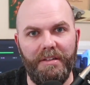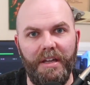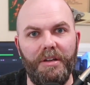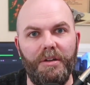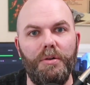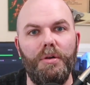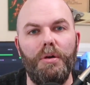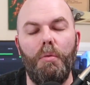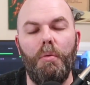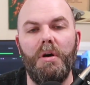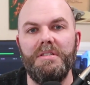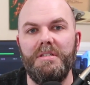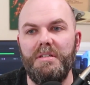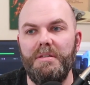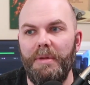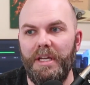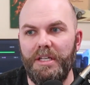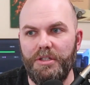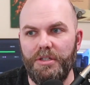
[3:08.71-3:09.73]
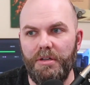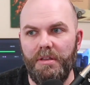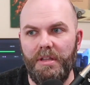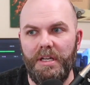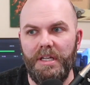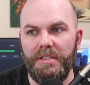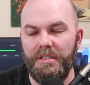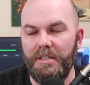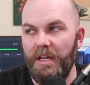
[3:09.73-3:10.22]
And Google wants to make sure that
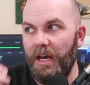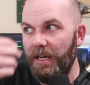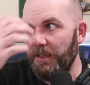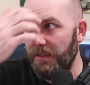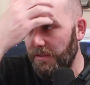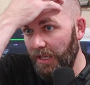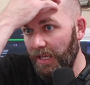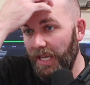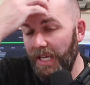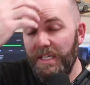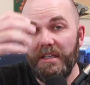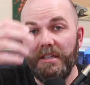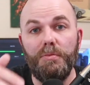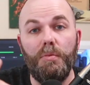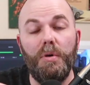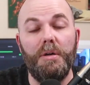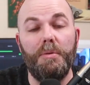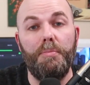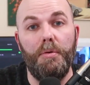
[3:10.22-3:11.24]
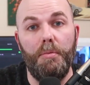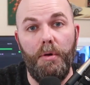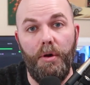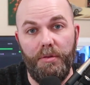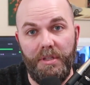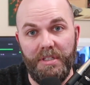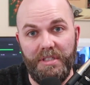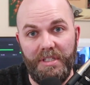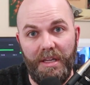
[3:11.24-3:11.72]
it doesn't want to promote
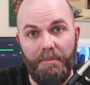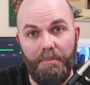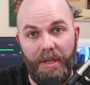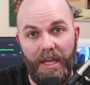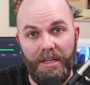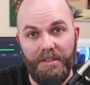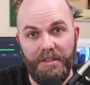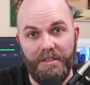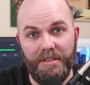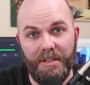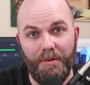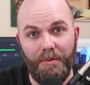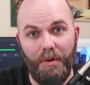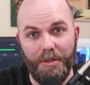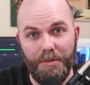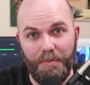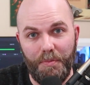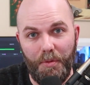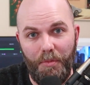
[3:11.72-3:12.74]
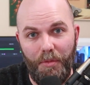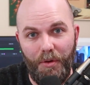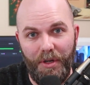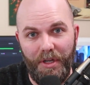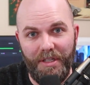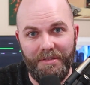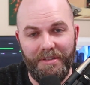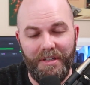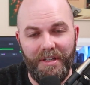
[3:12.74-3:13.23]
the same pages that it was
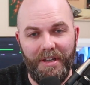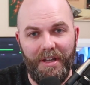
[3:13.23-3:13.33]
promoting